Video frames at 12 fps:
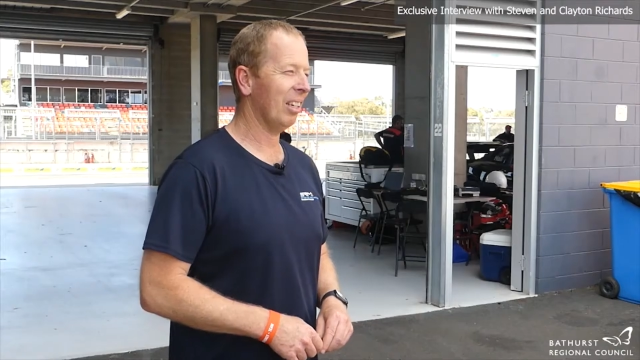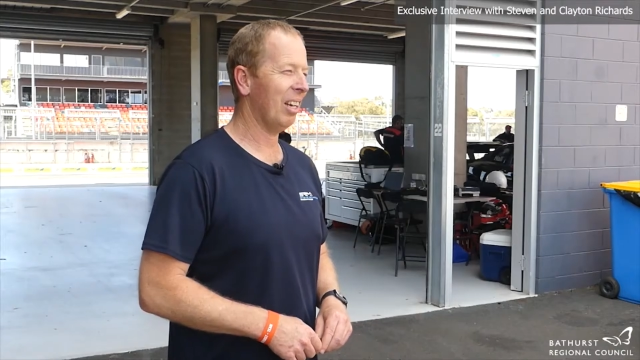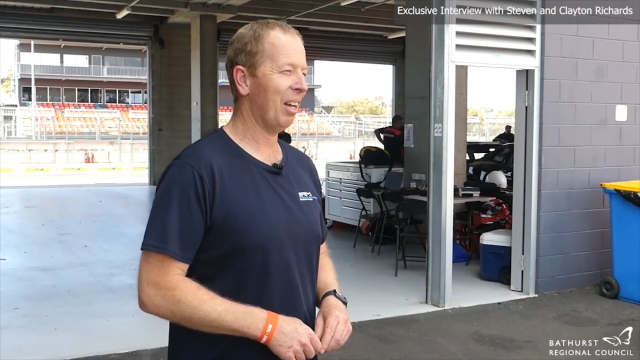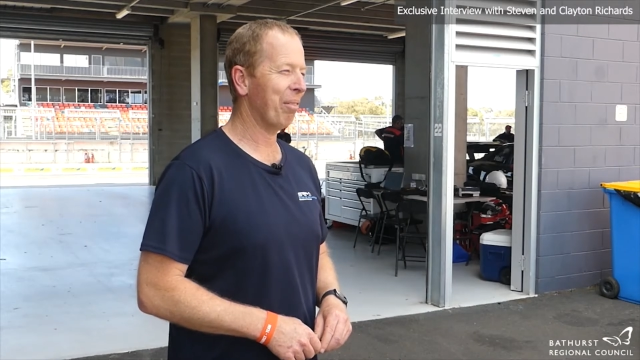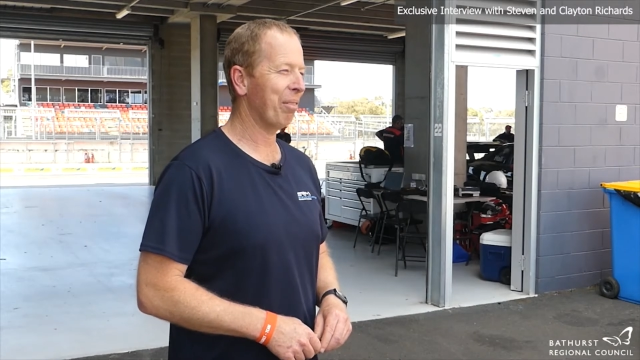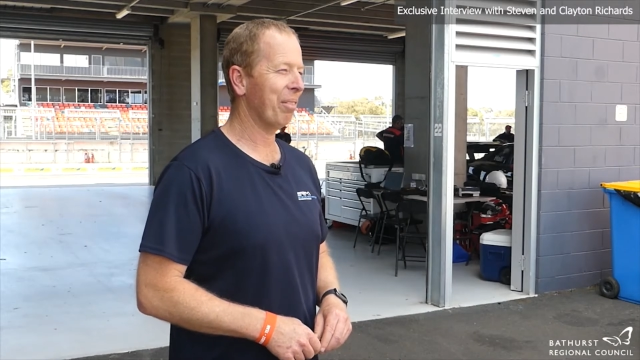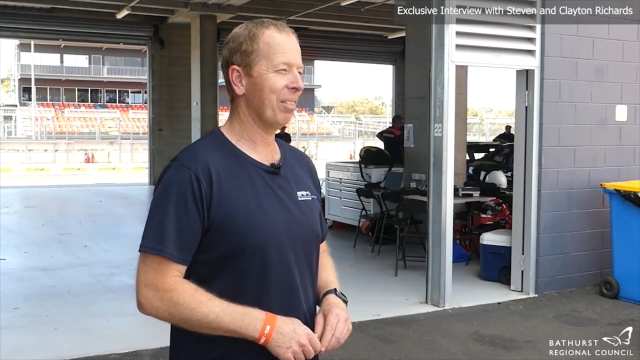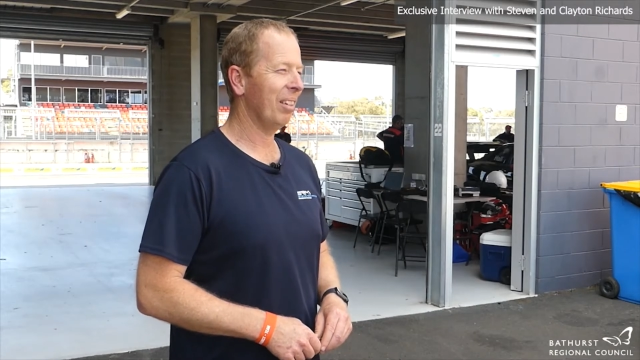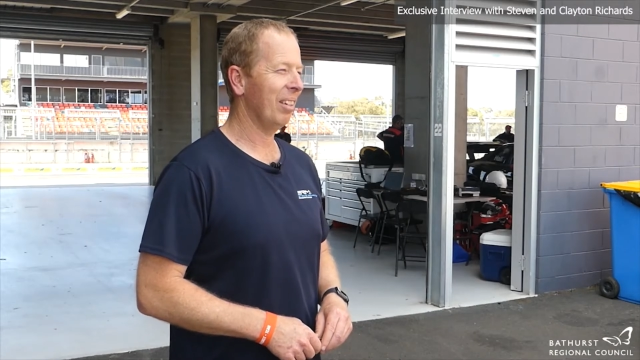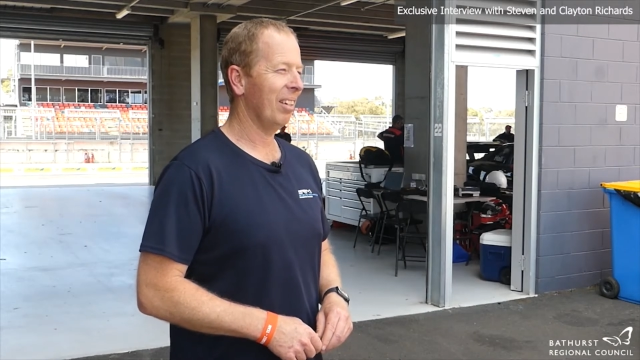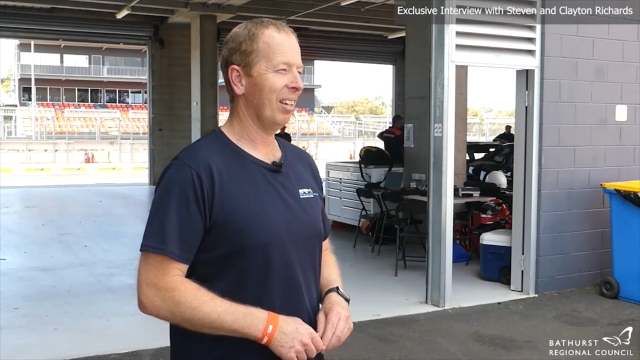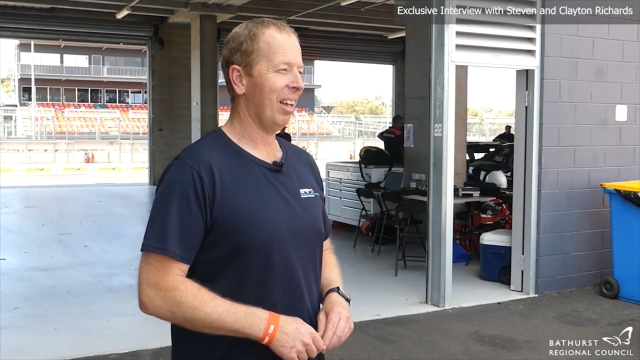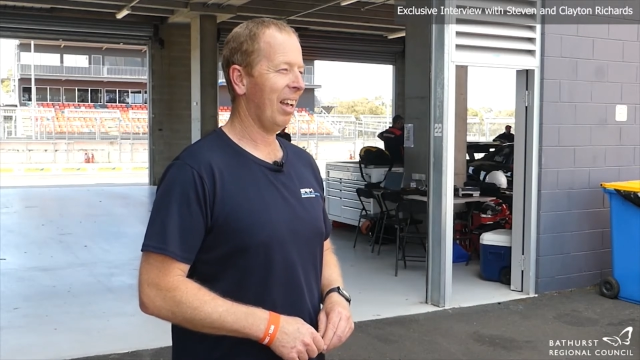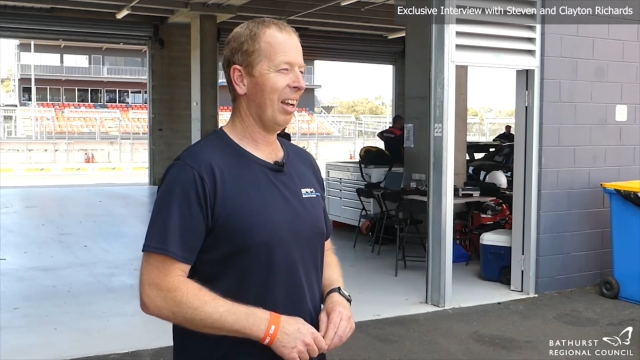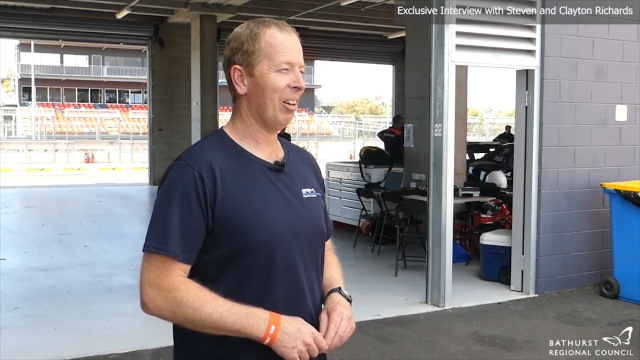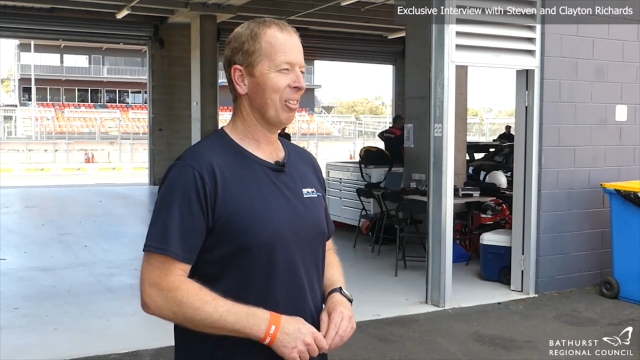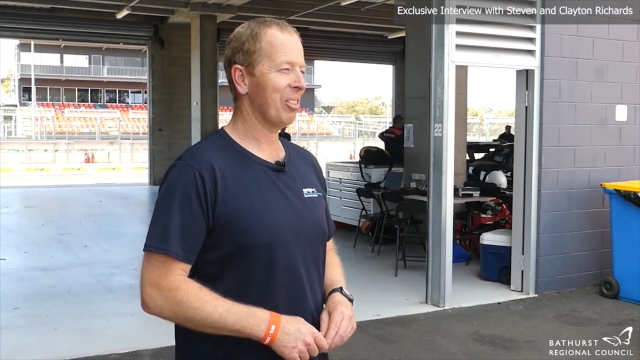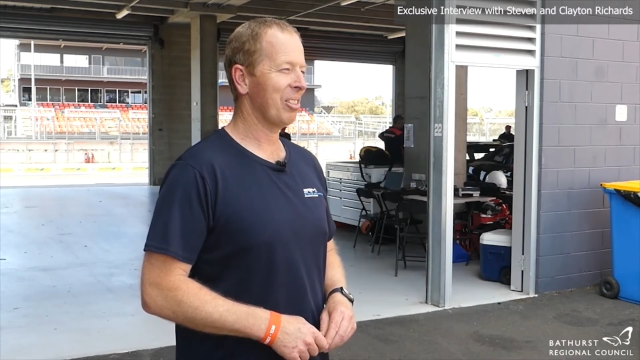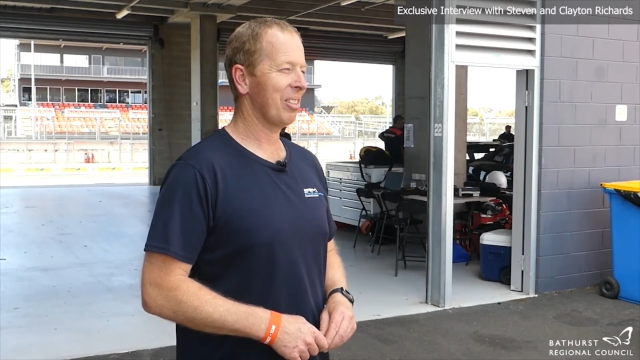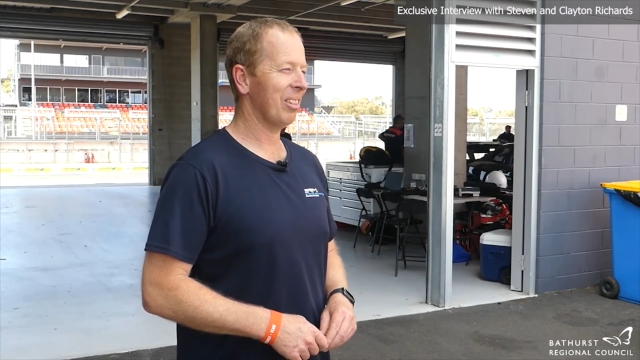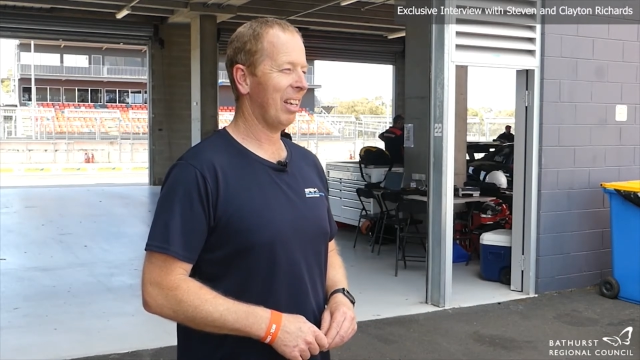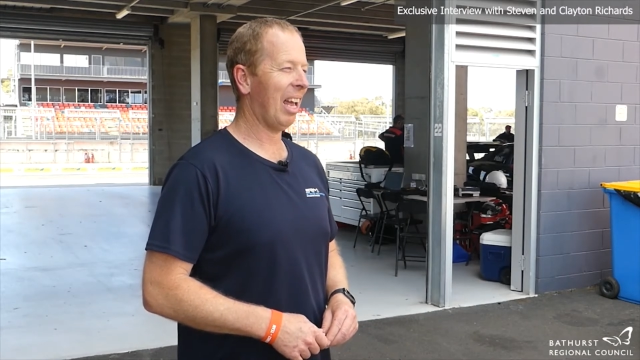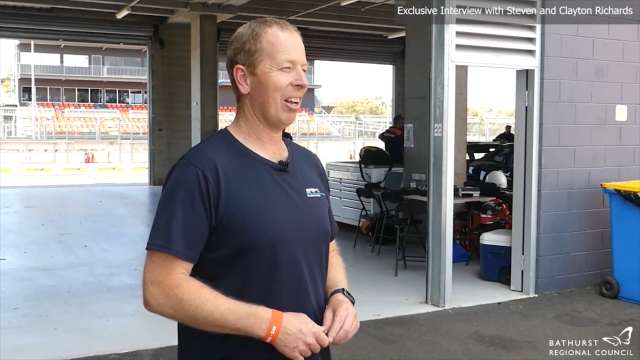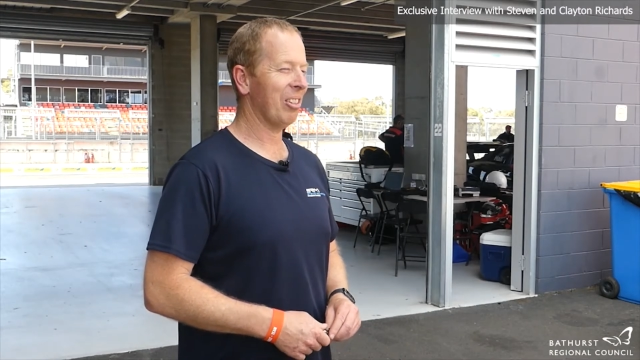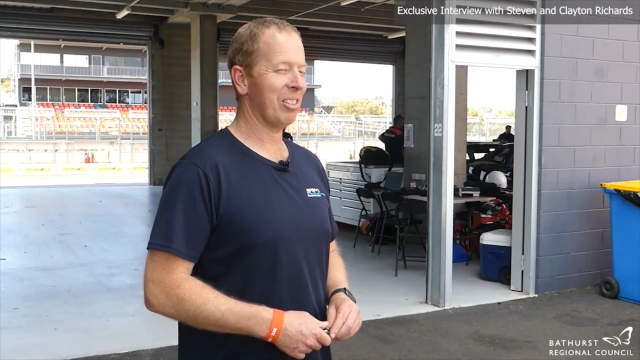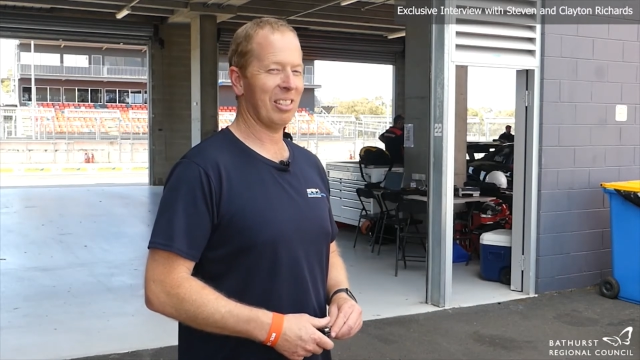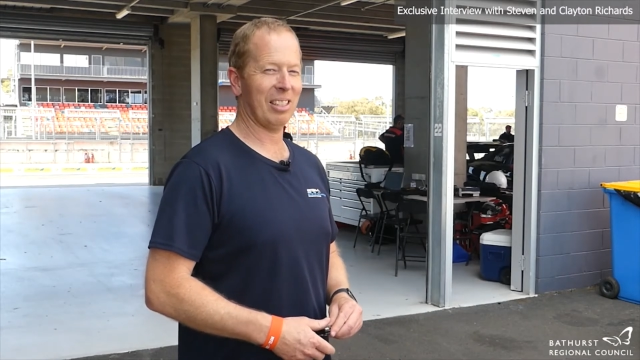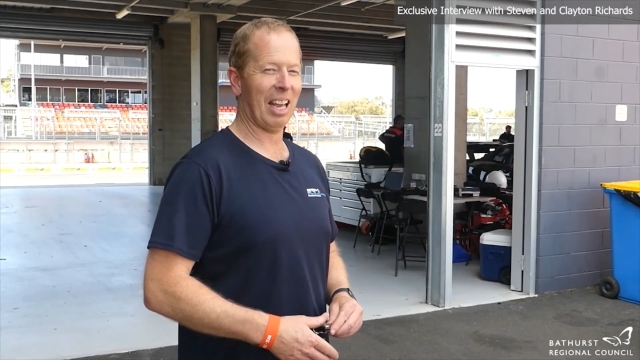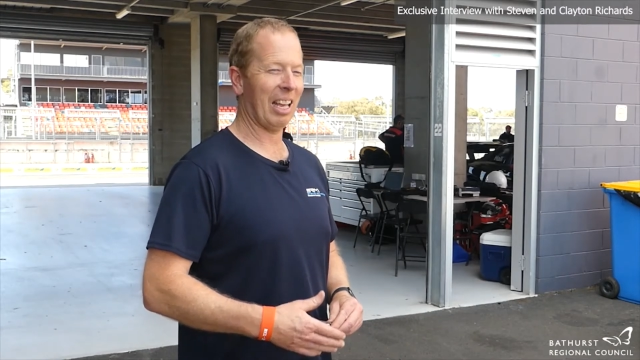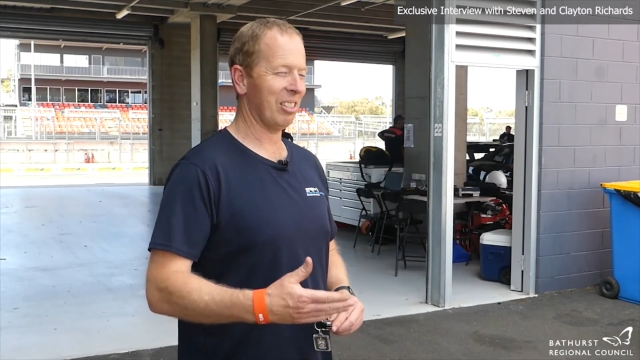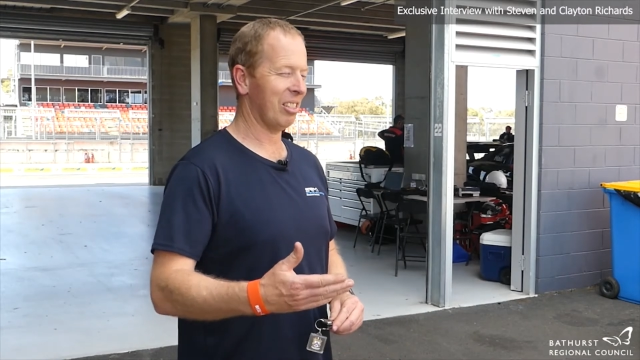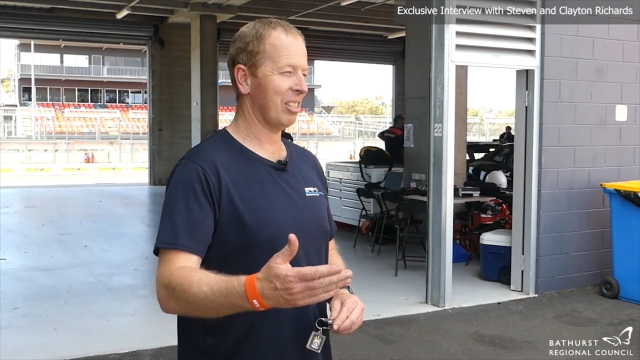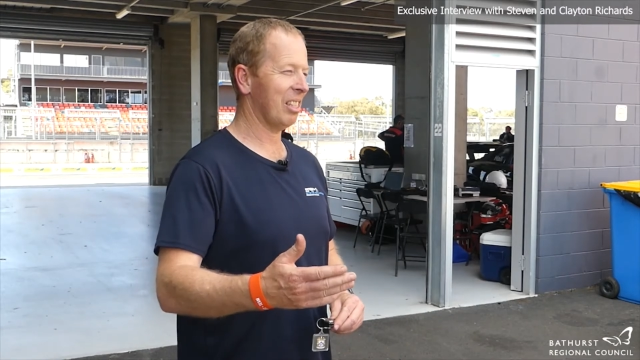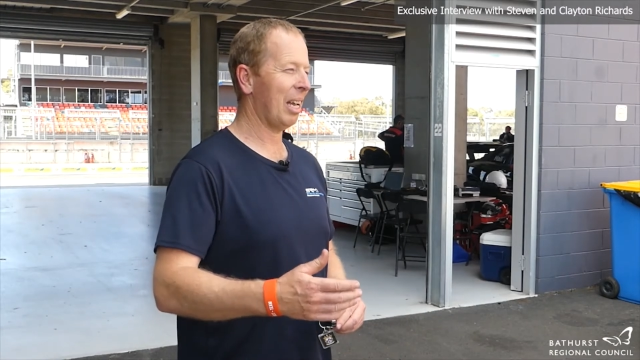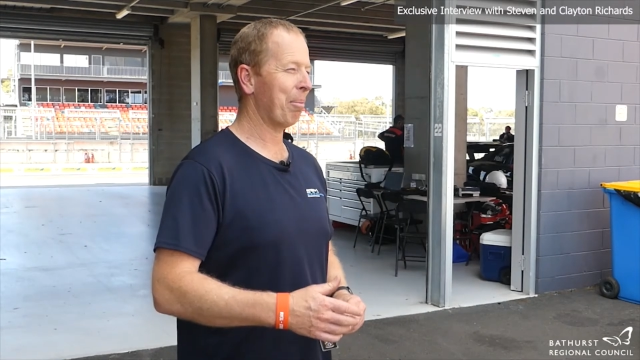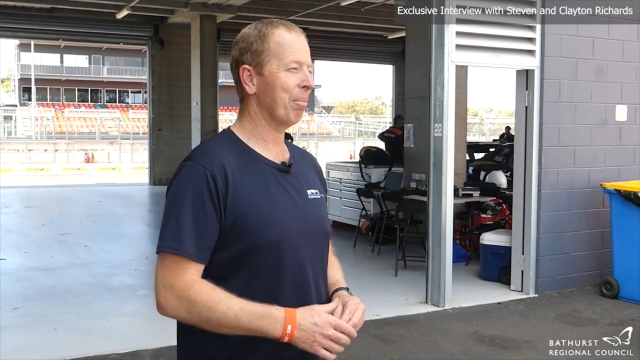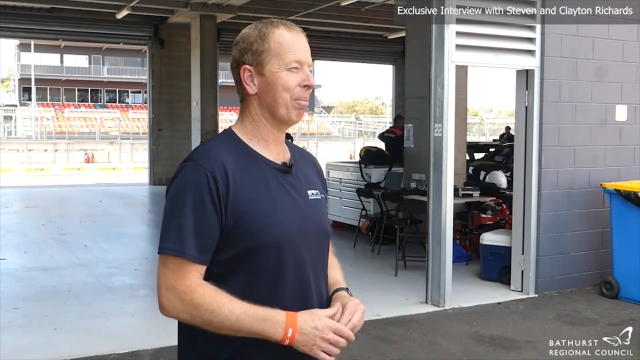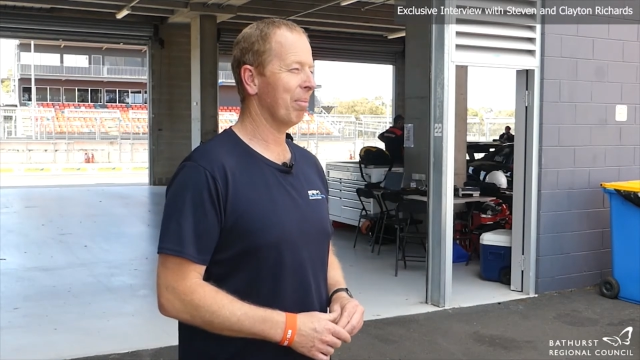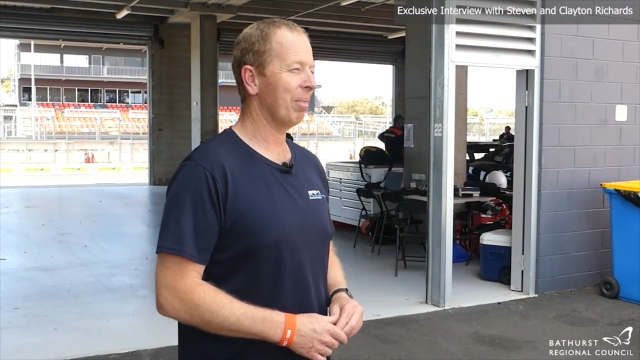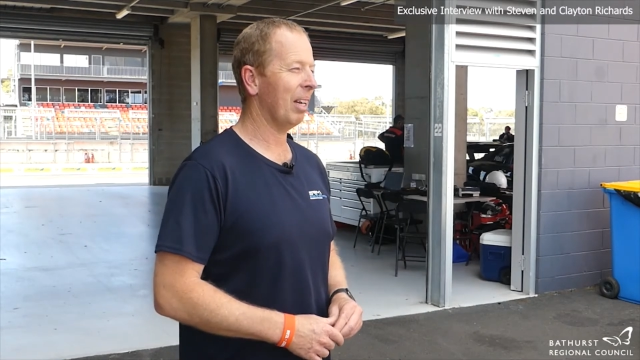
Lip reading: enough ours has the same